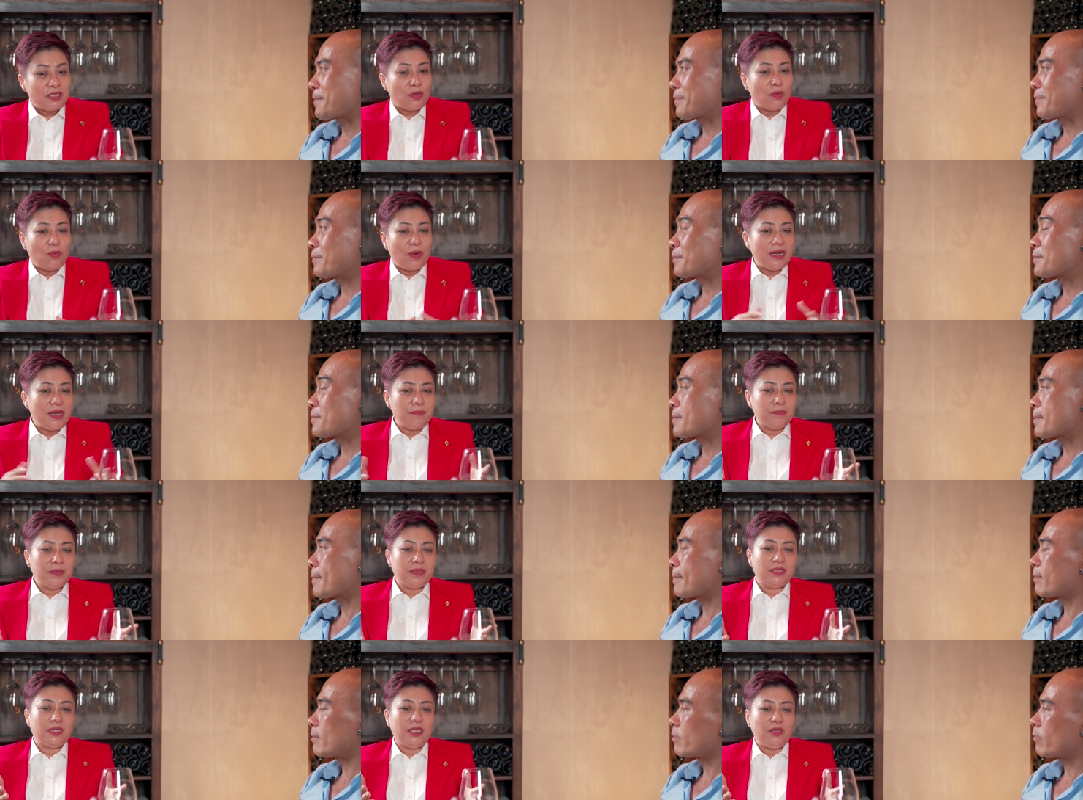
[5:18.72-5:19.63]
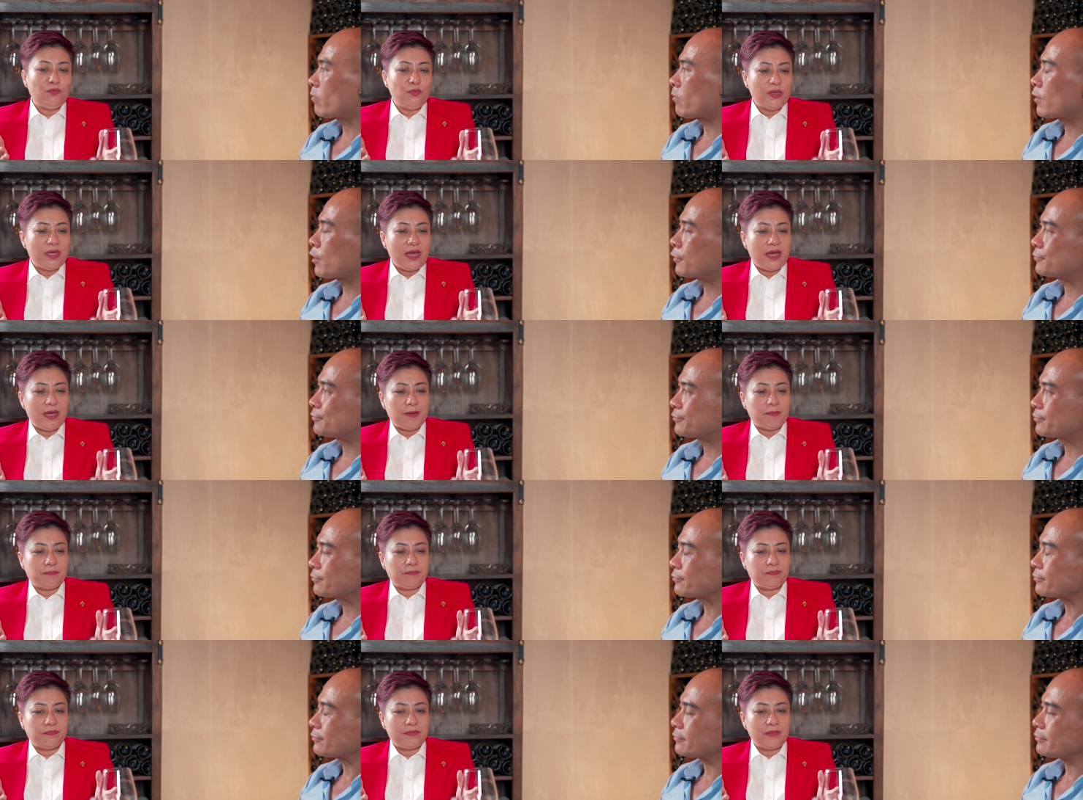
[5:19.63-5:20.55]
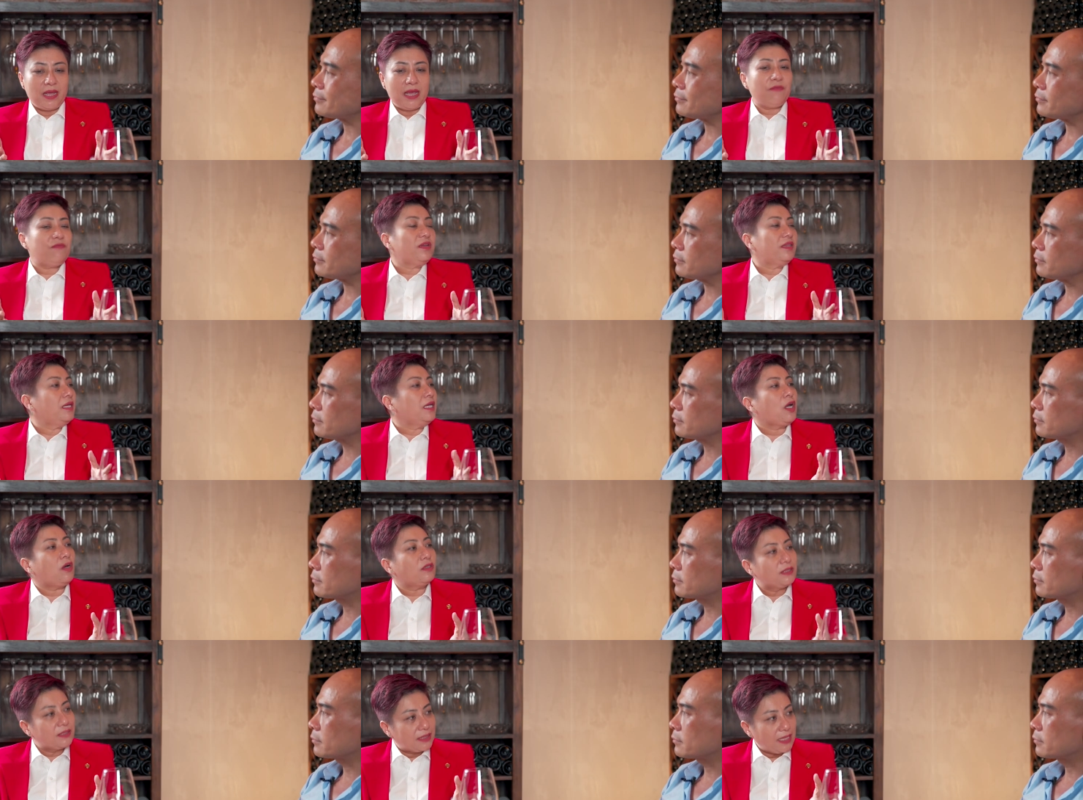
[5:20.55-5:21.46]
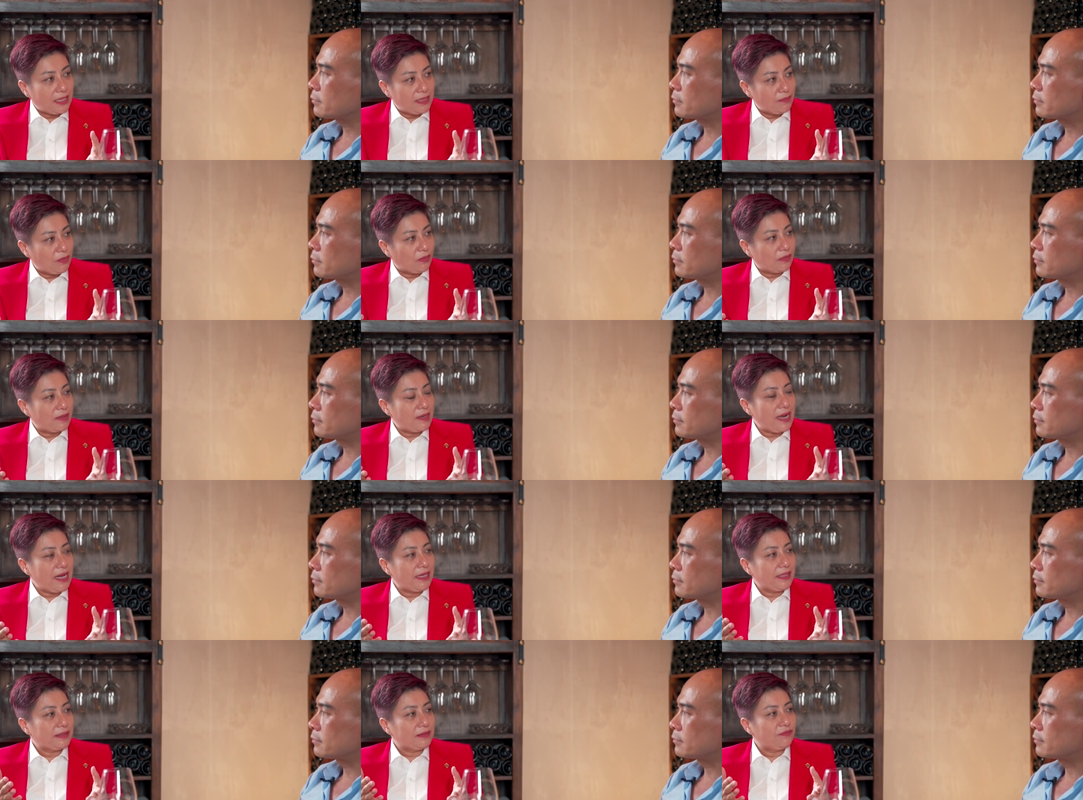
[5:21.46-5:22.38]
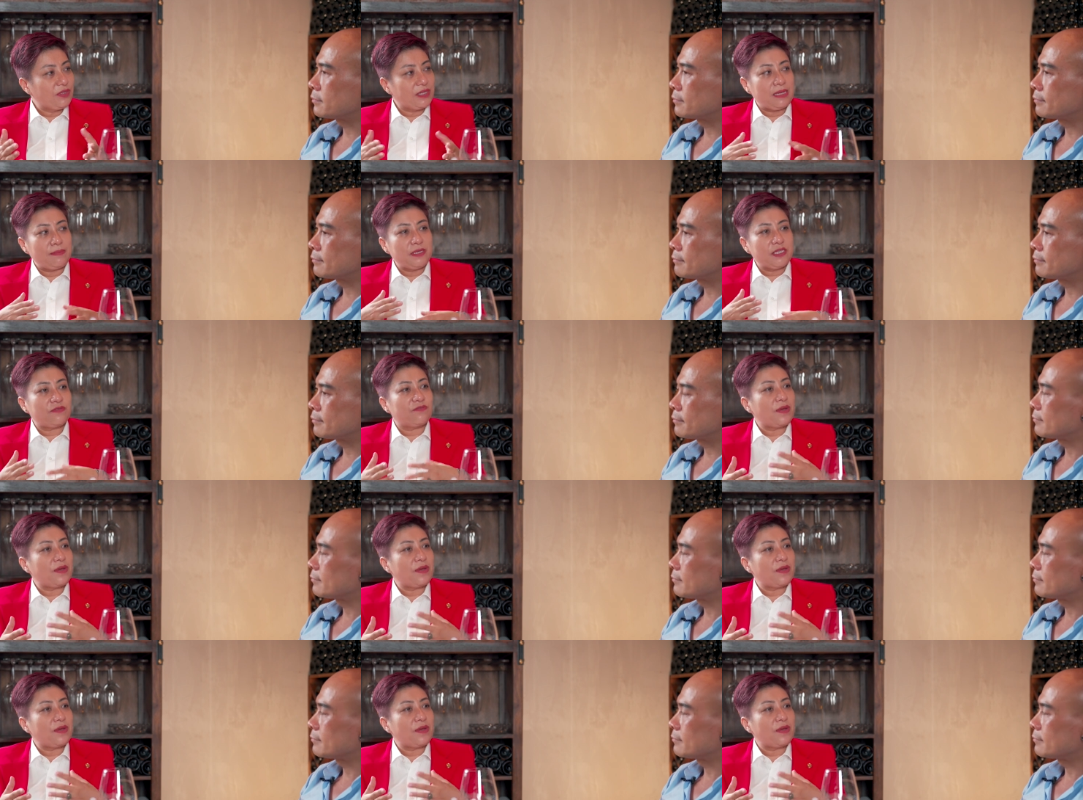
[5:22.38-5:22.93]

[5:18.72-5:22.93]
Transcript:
Speaker 1: So what happens if we have everything on the table like Vietnamese